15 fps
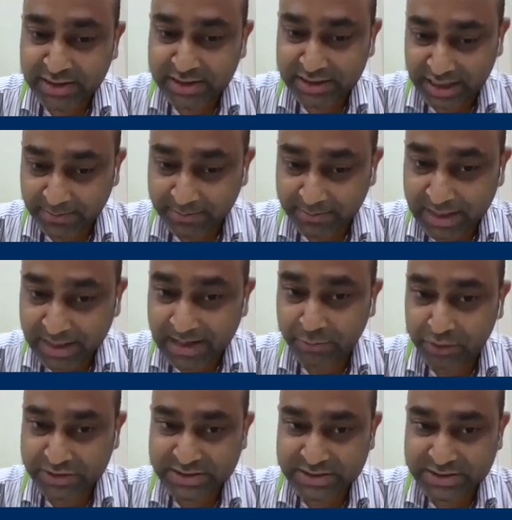tumbling
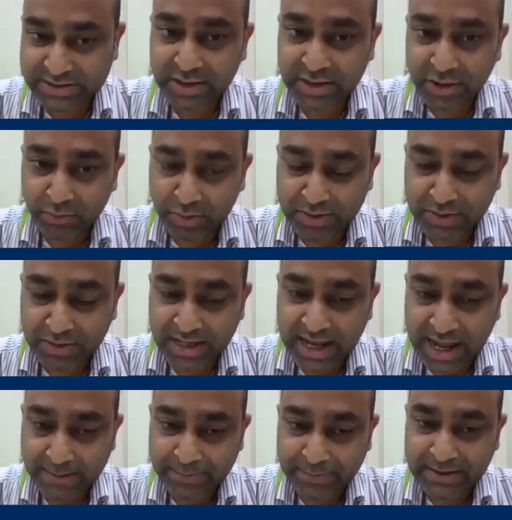motion, what will
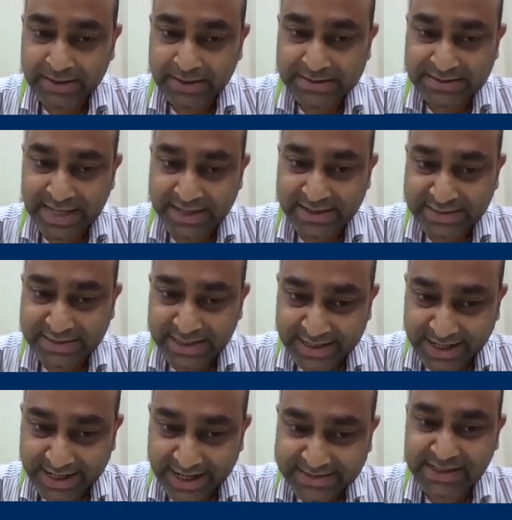happen is that the
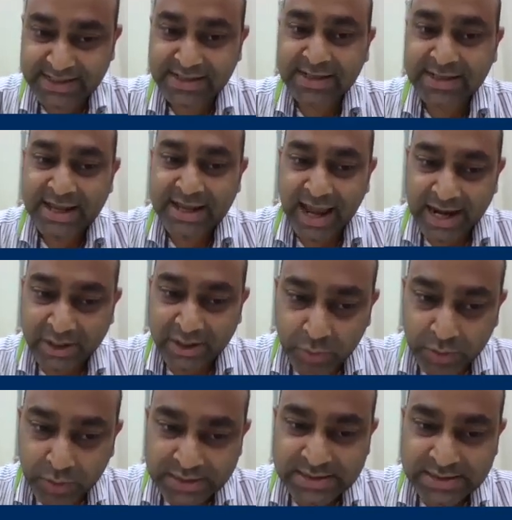direction at
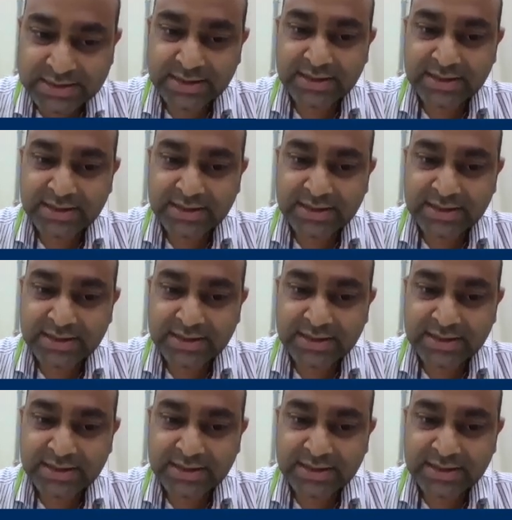which